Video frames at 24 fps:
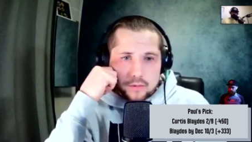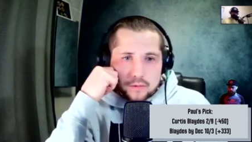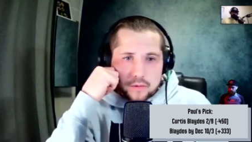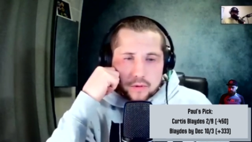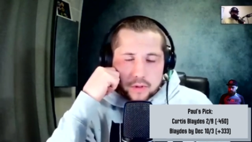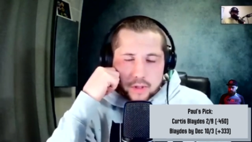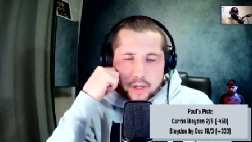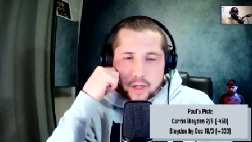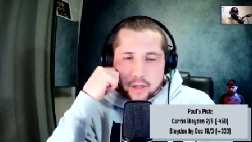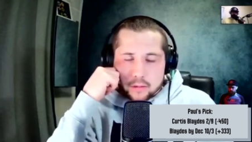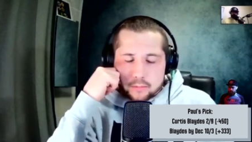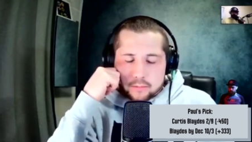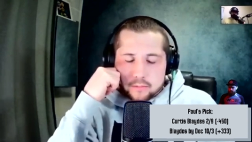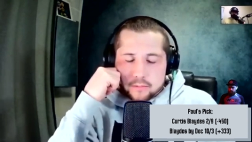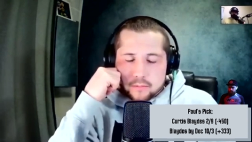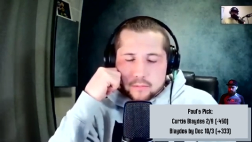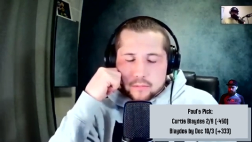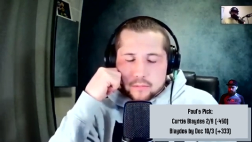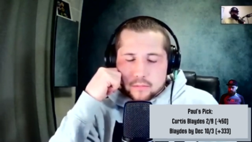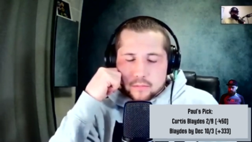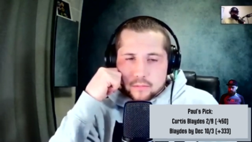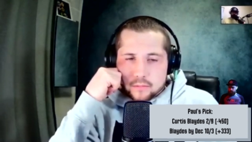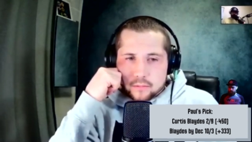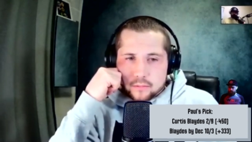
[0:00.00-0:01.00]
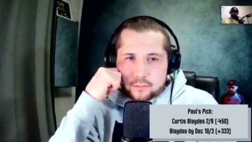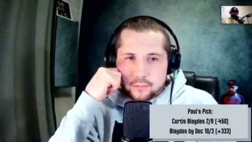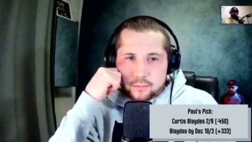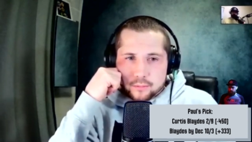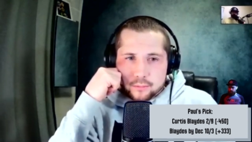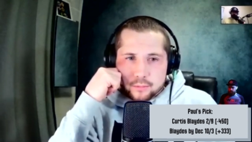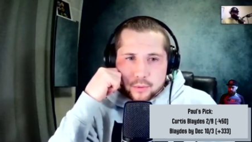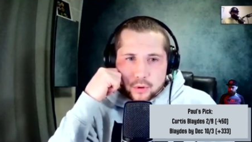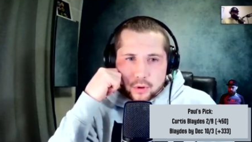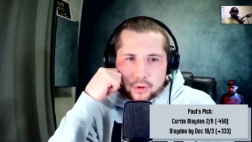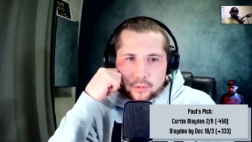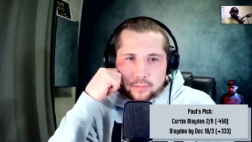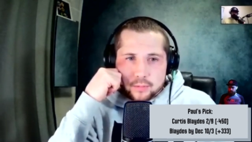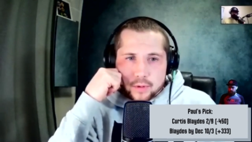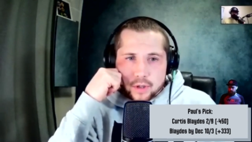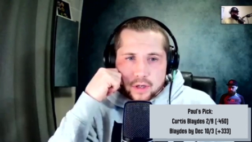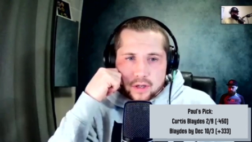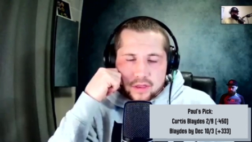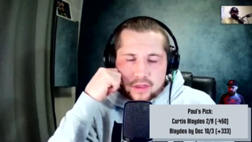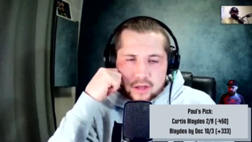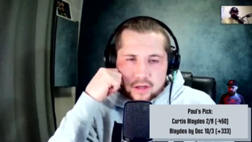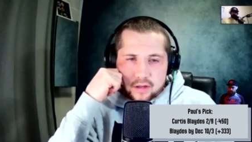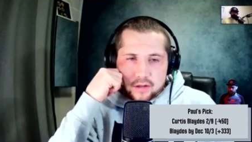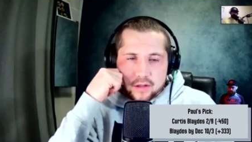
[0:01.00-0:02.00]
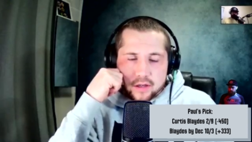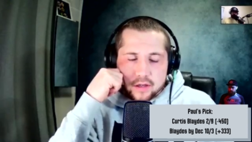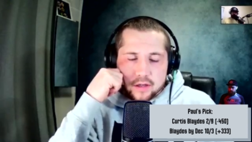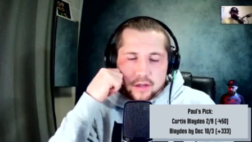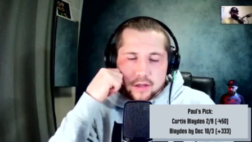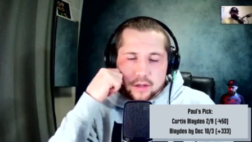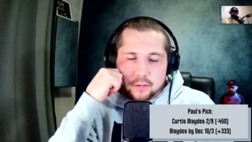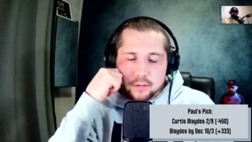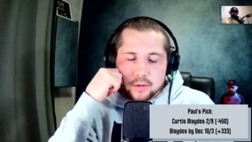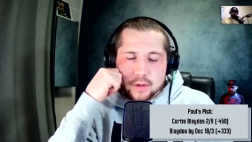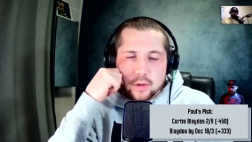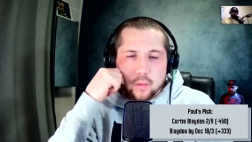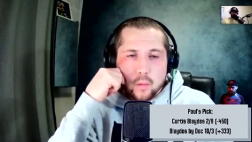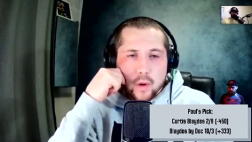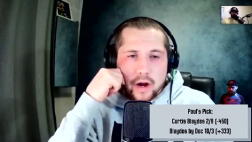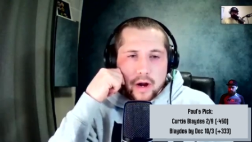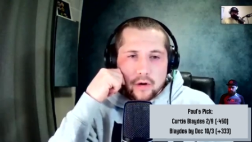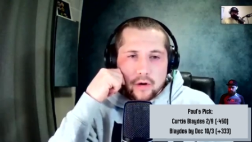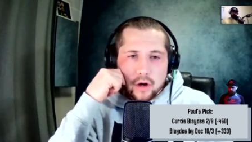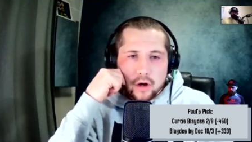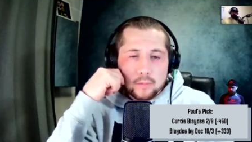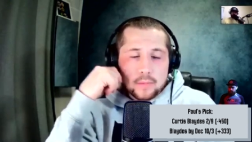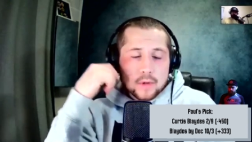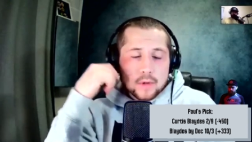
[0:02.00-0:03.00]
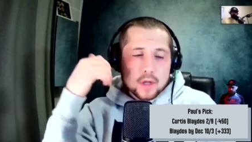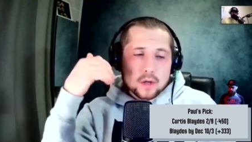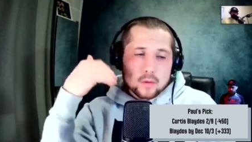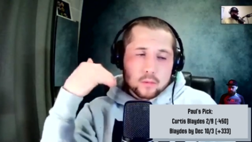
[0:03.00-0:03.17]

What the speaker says: Yeah, but I think that he will wear on him.